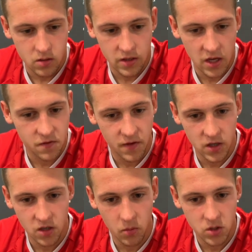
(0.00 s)
get as fit
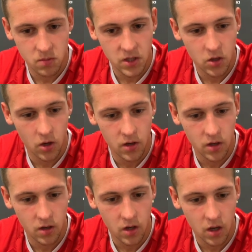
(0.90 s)
as I possibly could
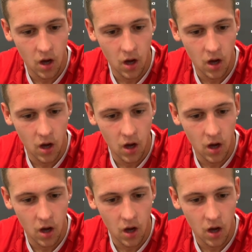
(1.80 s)
and